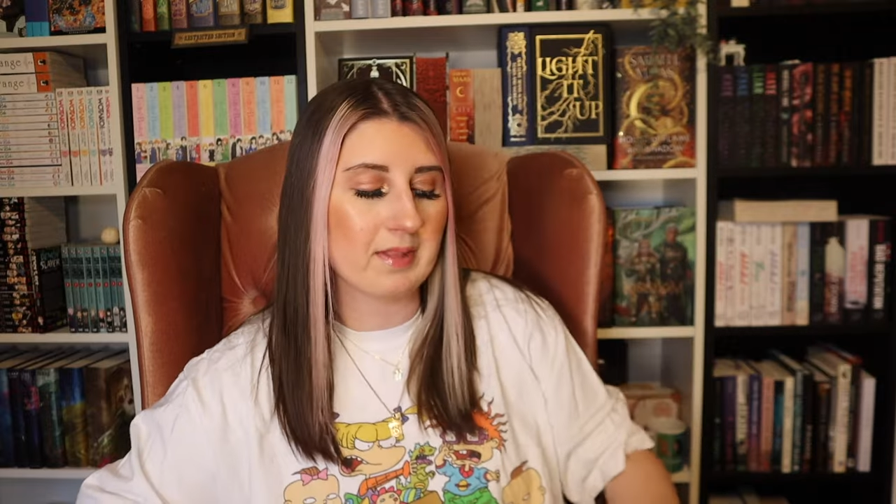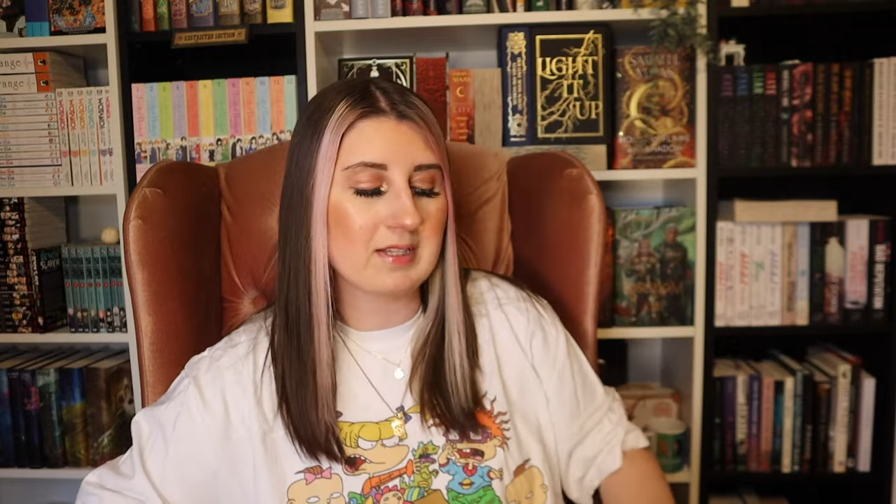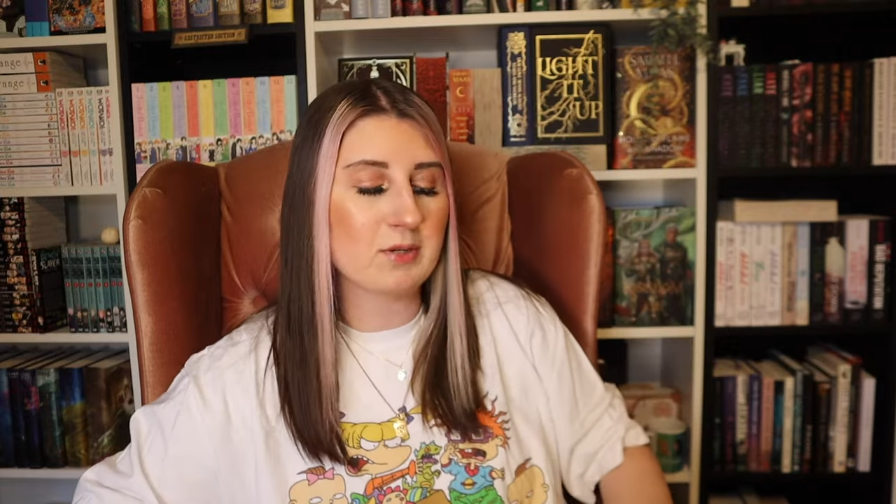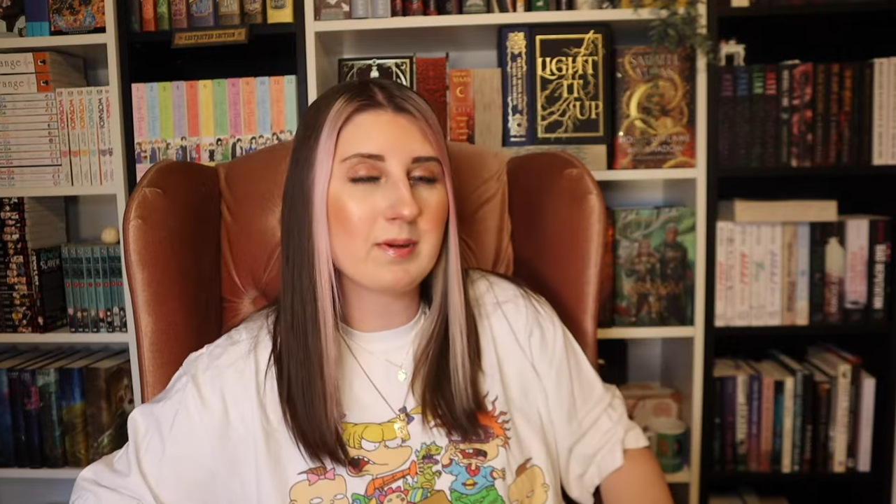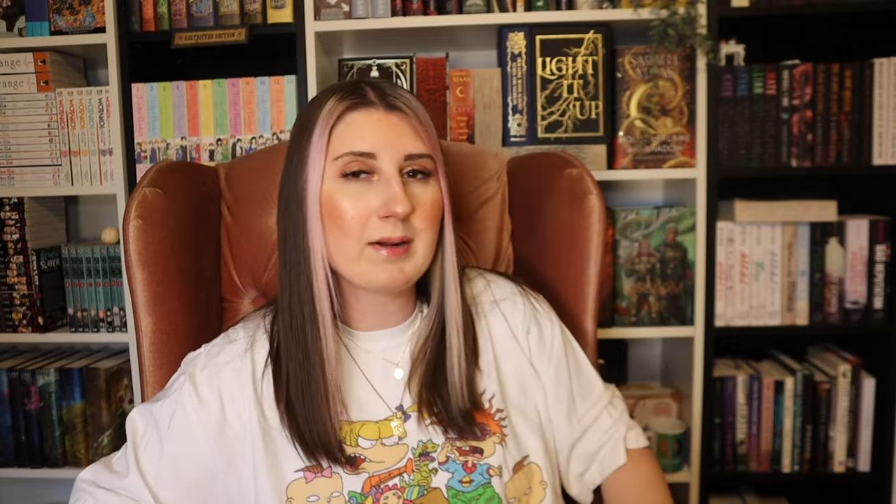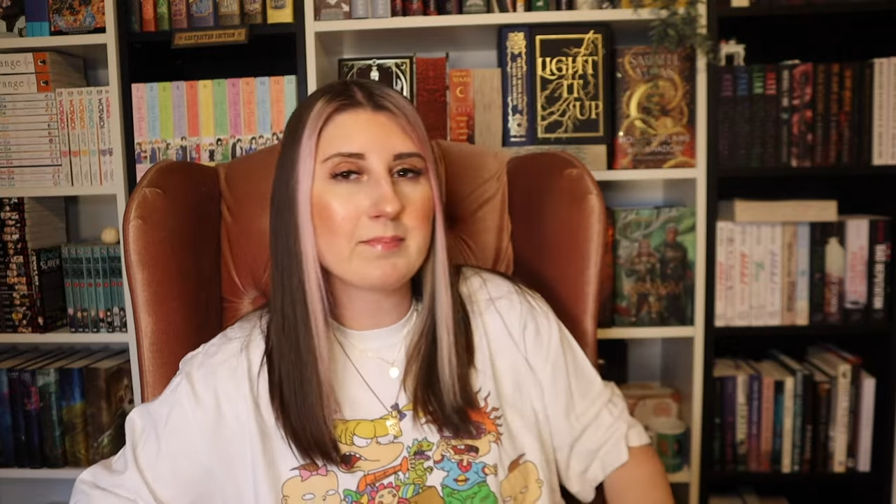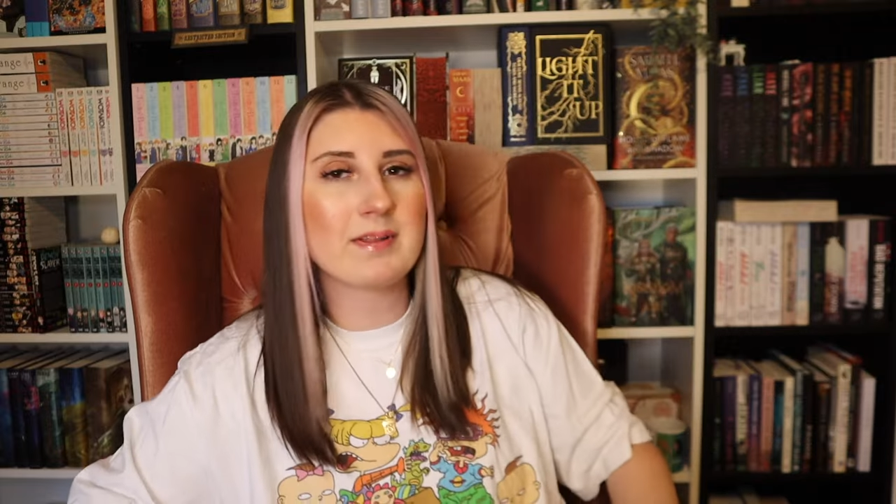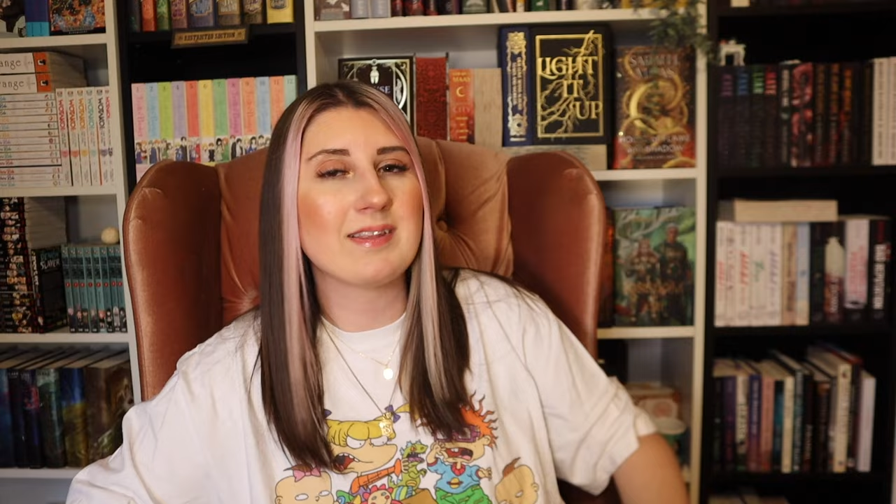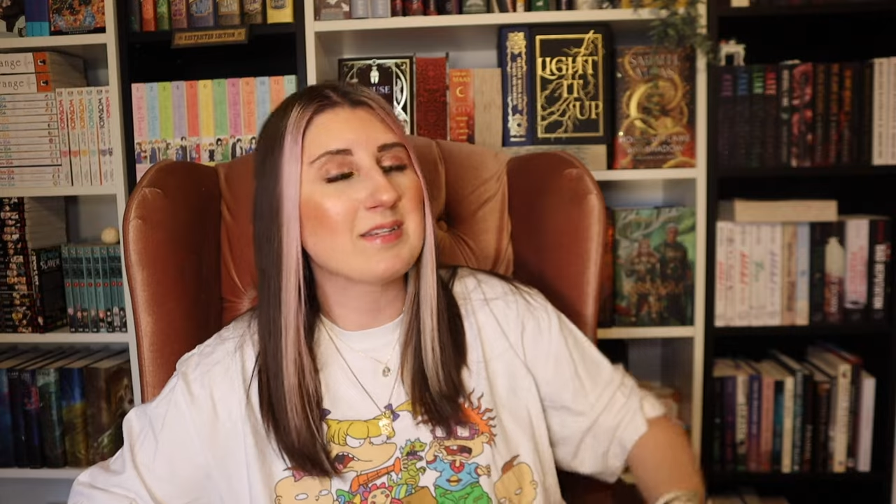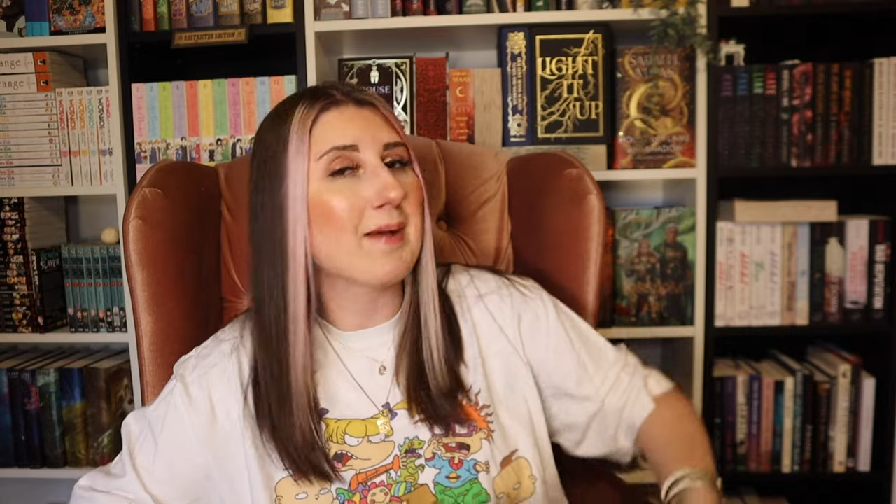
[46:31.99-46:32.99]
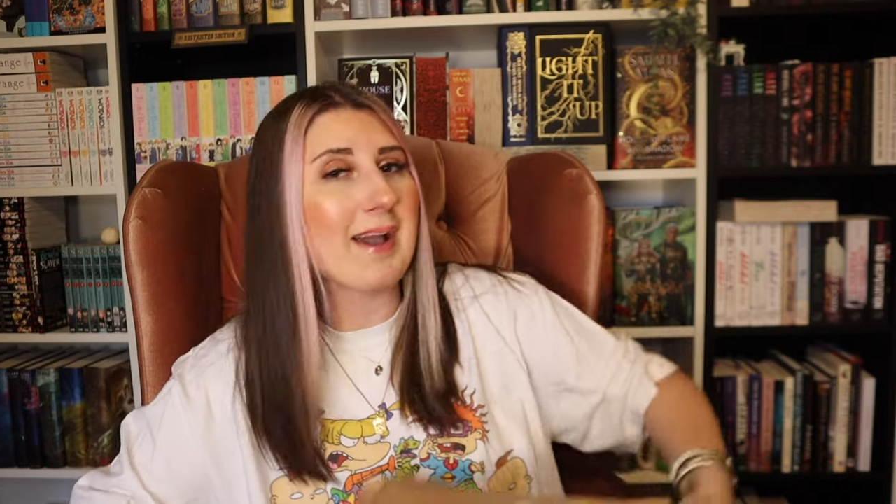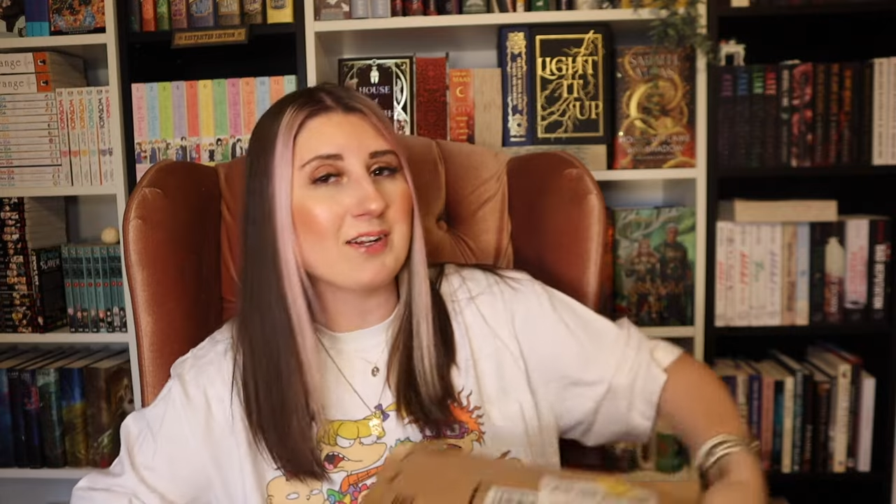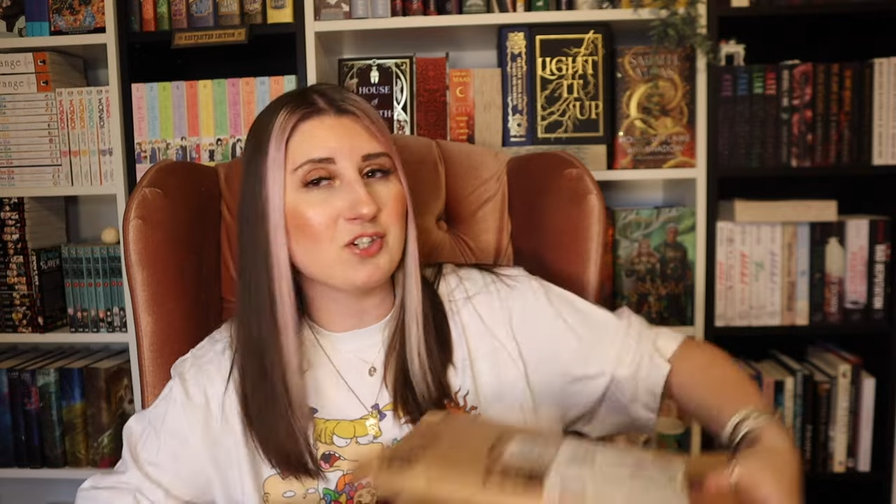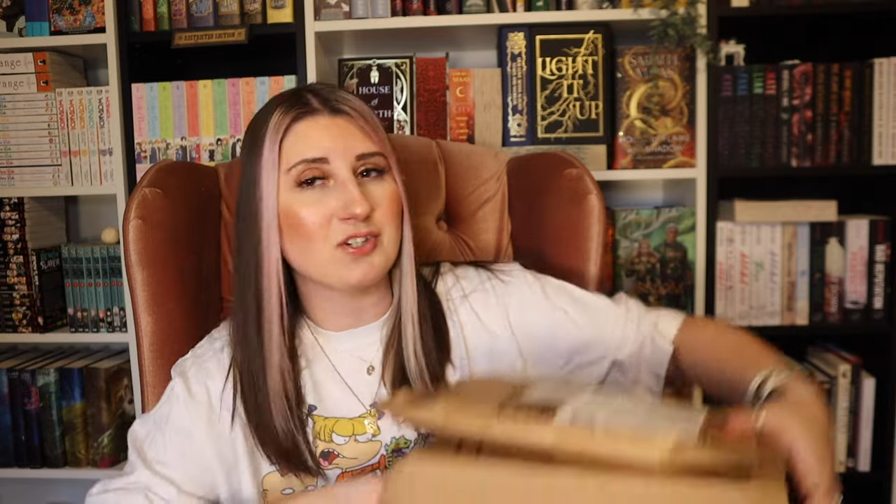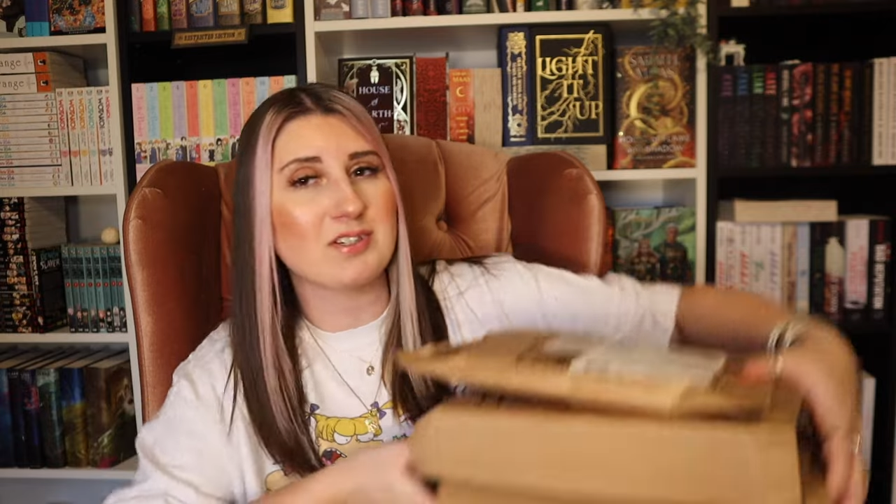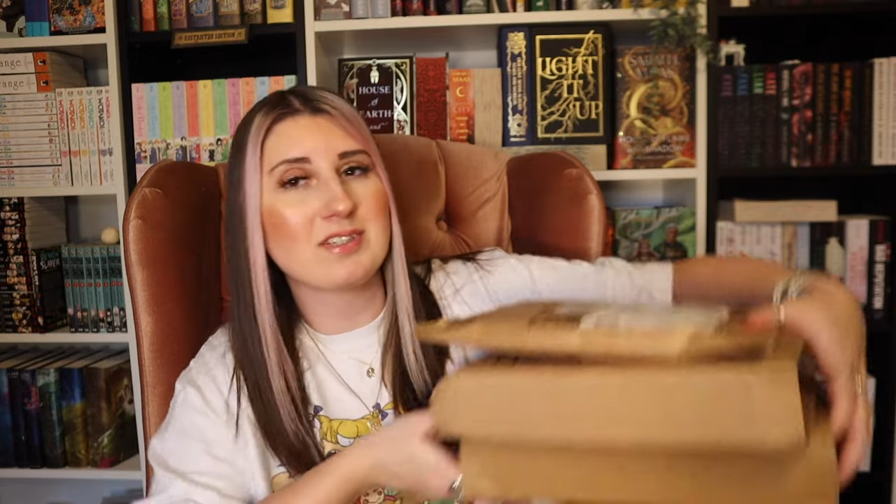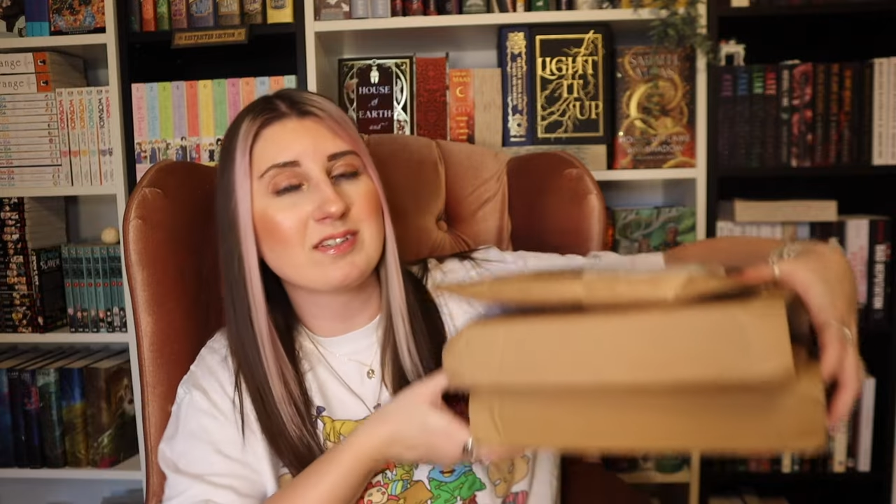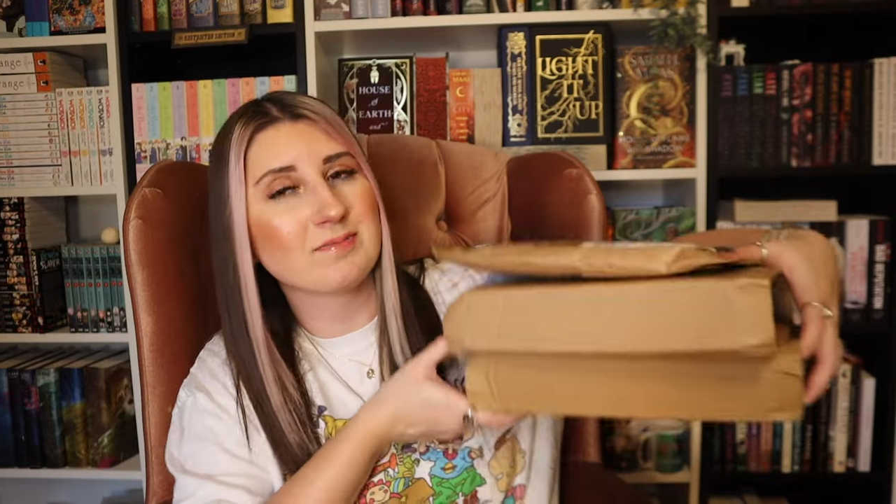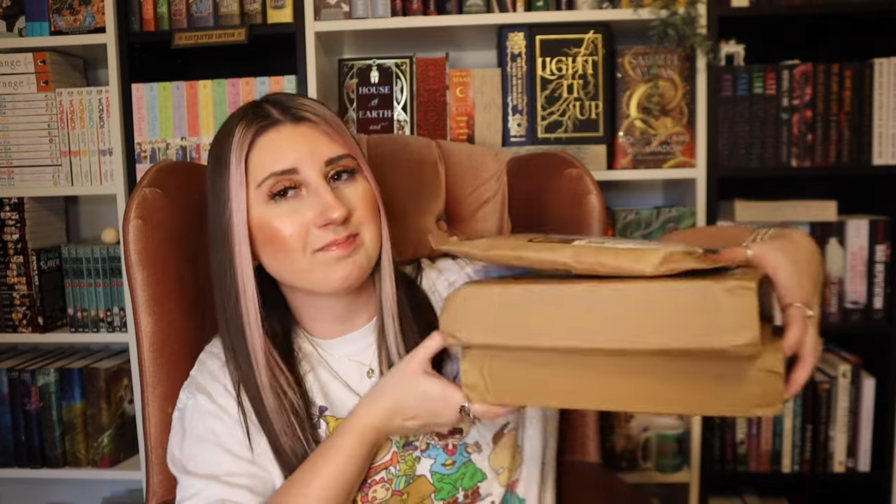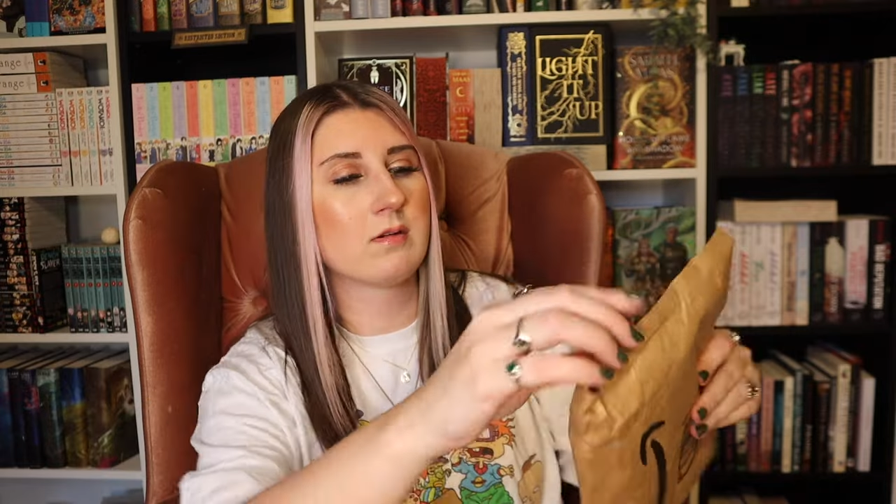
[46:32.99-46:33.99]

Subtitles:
let's open up these packages.